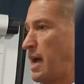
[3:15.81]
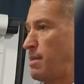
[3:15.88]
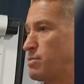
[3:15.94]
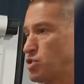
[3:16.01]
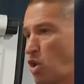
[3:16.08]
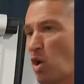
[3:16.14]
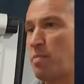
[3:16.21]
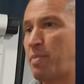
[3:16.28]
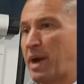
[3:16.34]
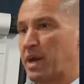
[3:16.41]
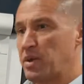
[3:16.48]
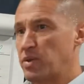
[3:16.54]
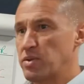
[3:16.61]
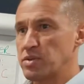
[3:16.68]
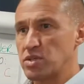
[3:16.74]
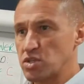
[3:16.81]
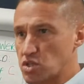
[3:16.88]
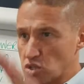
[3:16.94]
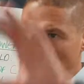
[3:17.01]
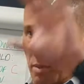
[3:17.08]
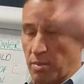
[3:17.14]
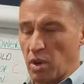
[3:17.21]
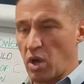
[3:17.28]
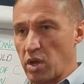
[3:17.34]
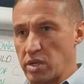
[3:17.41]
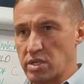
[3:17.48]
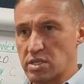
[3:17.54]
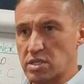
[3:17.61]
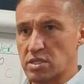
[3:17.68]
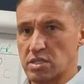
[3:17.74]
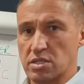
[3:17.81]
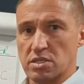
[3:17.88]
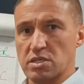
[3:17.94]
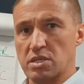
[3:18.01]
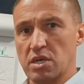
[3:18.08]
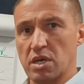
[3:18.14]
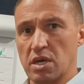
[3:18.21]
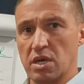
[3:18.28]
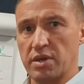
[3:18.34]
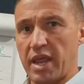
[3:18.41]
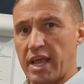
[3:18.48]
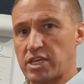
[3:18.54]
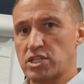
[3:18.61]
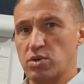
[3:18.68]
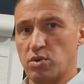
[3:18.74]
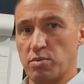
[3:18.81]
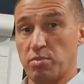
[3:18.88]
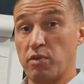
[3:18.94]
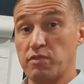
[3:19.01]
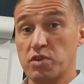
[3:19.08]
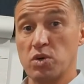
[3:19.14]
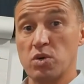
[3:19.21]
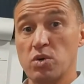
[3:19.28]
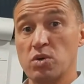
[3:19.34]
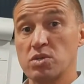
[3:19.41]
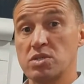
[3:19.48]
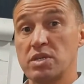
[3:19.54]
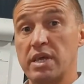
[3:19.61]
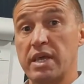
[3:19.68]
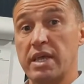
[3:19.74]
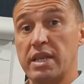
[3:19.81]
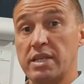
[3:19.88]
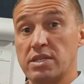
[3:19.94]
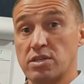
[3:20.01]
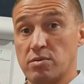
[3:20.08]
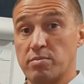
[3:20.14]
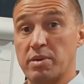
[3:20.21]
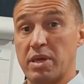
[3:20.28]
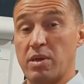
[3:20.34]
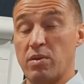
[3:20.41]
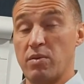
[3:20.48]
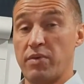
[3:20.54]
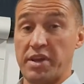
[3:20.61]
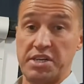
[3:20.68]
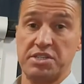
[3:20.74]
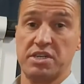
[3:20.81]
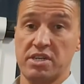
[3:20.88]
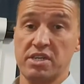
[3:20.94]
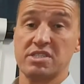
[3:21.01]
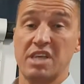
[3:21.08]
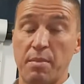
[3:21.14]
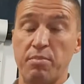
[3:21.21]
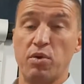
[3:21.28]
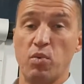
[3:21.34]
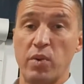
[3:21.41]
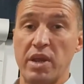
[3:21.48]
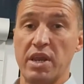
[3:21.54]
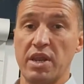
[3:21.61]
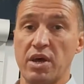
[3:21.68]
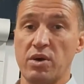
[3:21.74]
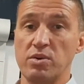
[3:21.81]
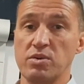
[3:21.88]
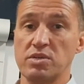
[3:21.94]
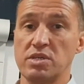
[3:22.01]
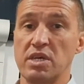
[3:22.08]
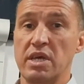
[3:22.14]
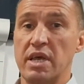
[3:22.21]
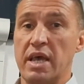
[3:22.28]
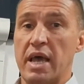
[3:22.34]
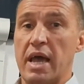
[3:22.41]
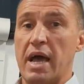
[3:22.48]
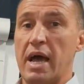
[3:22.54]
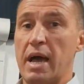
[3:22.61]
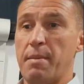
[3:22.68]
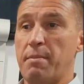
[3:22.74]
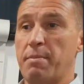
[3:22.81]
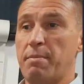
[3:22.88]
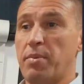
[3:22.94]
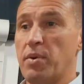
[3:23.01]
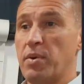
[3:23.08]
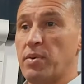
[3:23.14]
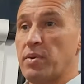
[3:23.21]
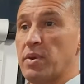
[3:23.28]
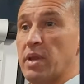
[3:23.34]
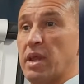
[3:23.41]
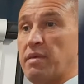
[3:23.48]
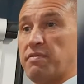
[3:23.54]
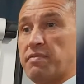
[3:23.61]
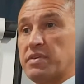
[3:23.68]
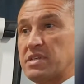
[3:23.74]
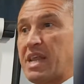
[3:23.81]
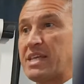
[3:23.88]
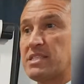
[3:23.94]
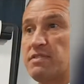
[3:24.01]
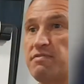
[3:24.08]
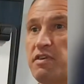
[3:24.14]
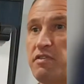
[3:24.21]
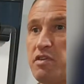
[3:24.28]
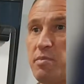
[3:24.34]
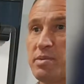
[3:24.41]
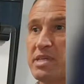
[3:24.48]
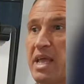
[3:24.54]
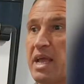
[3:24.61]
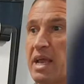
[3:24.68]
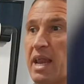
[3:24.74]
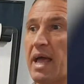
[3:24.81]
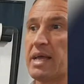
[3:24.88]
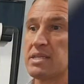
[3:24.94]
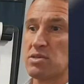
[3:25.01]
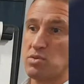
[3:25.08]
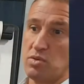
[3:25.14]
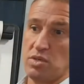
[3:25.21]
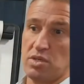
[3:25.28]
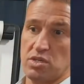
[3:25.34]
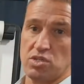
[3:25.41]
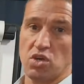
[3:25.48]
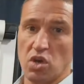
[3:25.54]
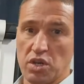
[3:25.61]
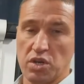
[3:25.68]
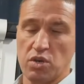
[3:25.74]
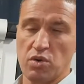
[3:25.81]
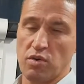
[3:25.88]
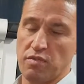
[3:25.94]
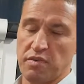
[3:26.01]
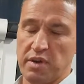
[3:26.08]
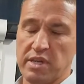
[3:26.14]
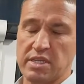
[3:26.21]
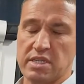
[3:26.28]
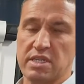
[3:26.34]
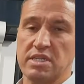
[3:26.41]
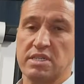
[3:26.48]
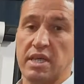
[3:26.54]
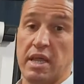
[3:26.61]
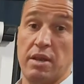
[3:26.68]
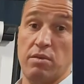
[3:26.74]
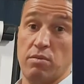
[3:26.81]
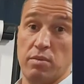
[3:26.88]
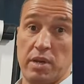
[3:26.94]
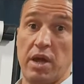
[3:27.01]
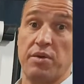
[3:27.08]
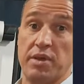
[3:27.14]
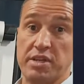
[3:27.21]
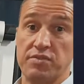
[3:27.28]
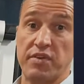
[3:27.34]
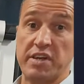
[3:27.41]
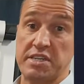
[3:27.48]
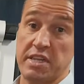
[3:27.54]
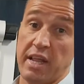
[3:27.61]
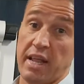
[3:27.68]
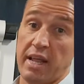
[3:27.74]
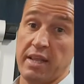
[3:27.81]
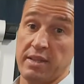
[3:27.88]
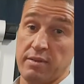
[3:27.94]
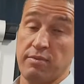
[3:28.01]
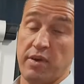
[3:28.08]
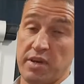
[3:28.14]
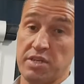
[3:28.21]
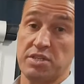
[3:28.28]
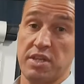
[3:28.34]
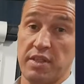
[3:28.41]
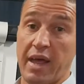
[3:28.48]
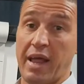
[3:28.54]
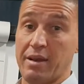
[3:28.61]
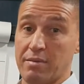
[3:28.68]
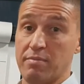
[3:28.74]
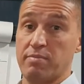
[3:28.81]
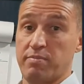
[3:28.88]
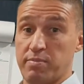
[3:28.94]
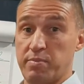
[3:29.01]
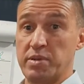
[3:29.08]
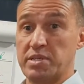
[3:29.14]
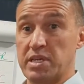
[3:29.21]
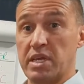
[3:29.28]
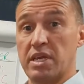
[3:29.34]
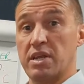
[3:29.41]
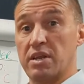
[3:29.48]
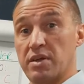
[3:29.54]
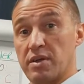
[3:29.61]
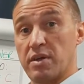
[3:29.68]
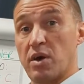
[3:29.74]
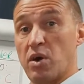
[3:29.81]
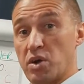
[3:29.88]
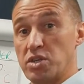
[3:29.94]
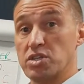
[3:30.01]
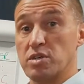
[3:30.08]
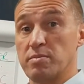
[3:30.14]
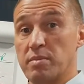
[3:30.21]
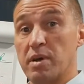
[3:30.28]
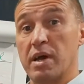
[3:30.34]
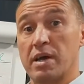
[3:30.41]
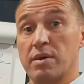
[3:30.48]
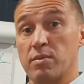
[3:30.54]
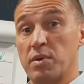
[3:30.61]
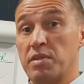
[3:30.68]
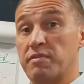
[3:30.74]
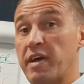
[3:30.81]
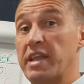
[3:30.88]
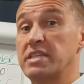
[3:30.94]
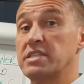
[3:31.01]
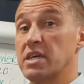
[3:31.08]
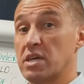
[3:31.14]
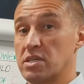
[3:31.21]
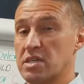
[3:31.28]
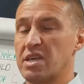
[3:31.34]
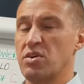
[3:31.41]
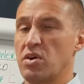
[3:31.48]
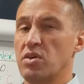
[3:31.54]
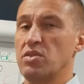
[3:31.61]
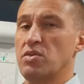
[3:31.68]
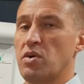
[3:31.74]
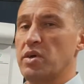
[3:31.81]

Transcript: Side panels and top lights next to or above doors need to be registered as separate windows, but if there's less than 50% glass, or it's a solid door for instance, then we don't need to register that particular item with Fencer because they're not